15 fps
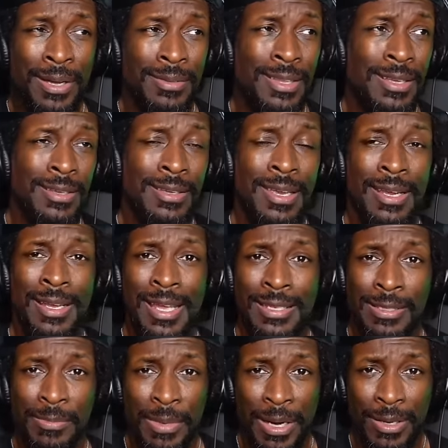They can care less
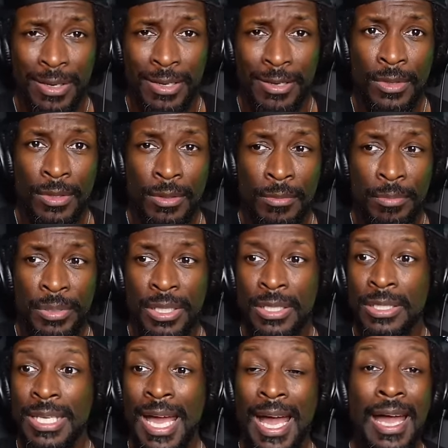about it. But this
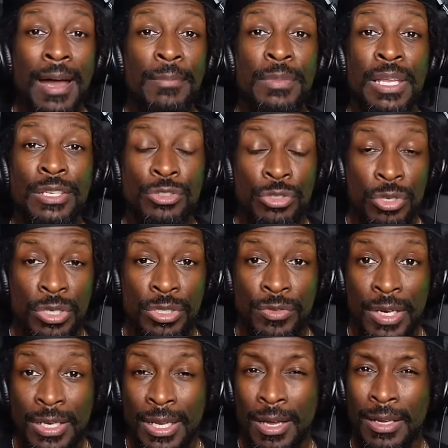guy, I'm going to let you know this
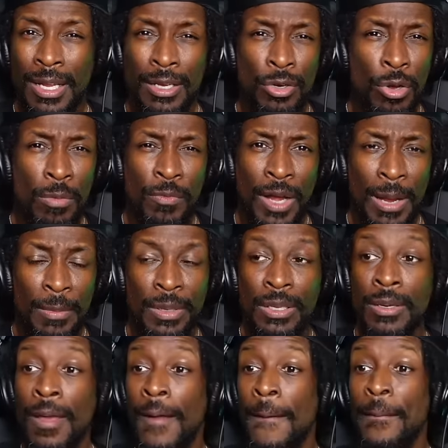right now, and I know I'm rambling,
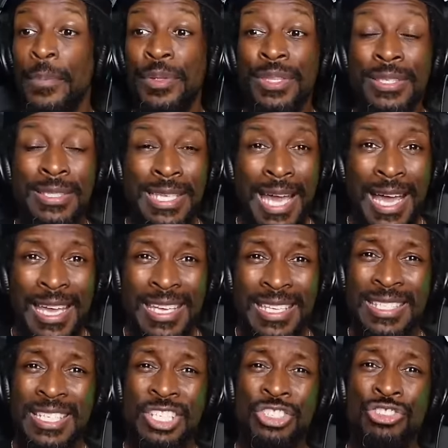but this guy is
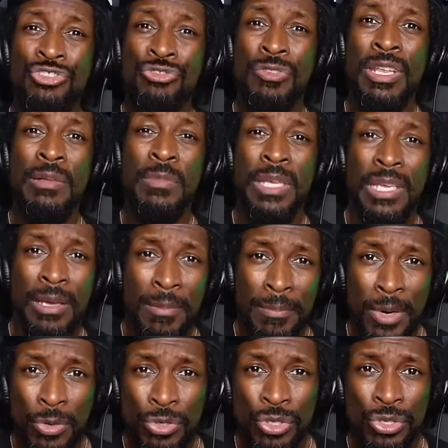extremely
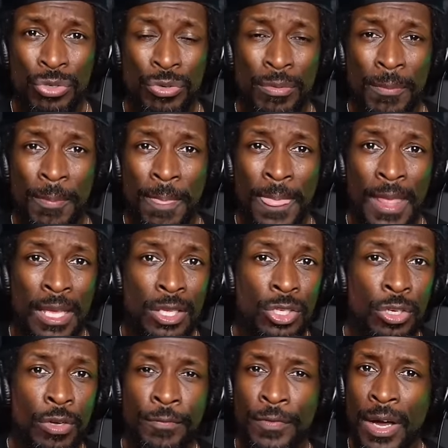emotional.
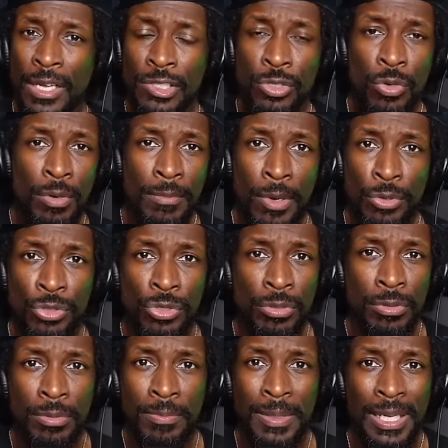You're far too emotional
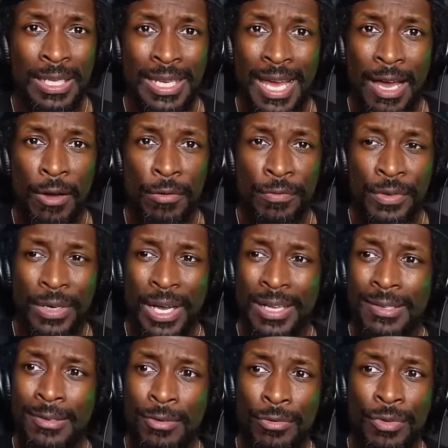to be an alpha. I
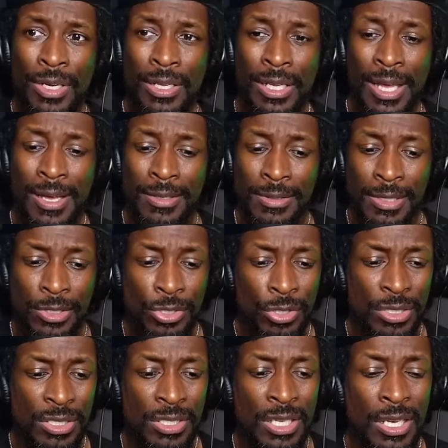do realize that you're
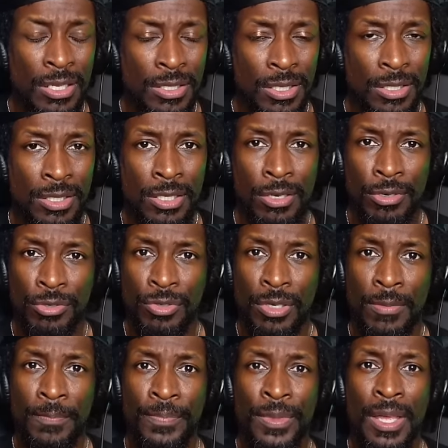teaching children
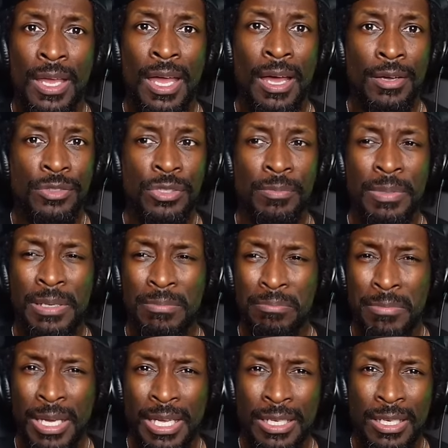how to be
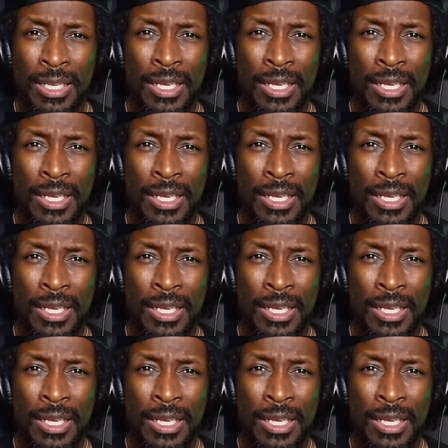men.